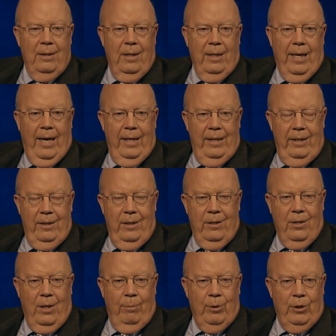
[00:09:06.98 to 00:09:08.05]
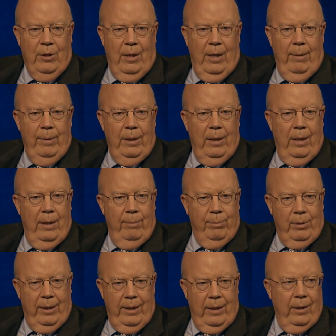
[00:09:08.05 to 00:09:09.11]
a caddy in the summertime, and I
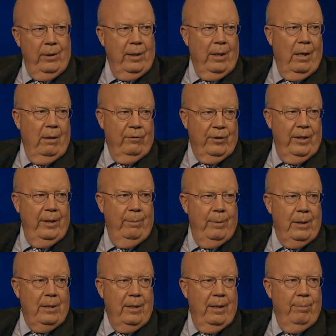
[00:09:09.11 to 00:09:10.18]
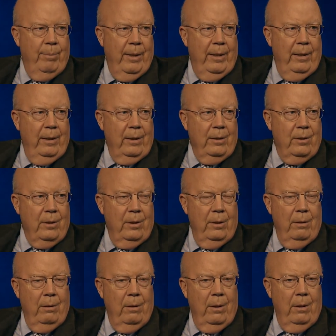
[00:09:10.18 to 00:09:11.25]
played on the golf team at St. Benedict's,
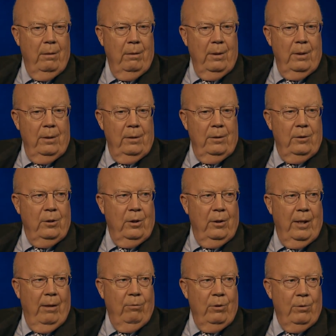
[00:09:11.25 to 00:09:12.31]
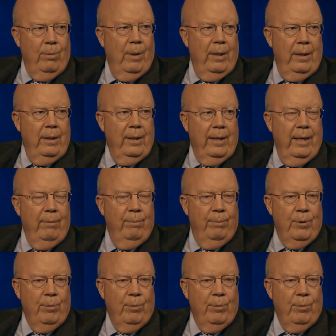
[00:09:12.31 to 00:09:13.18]
and uh, so that was my again but, but